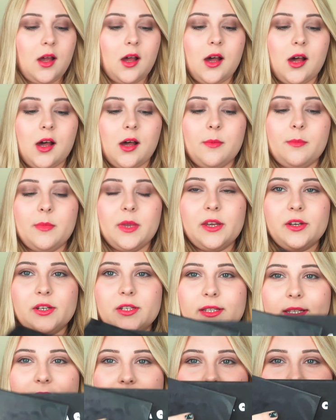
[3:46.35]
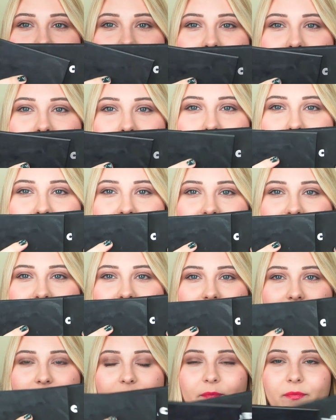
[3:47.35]
Here's the size
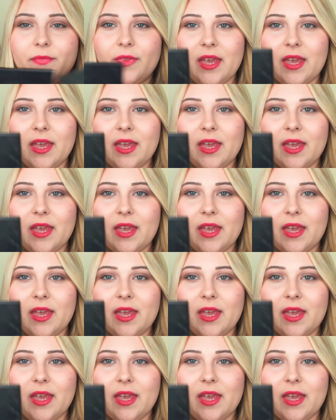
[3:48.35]
comparison.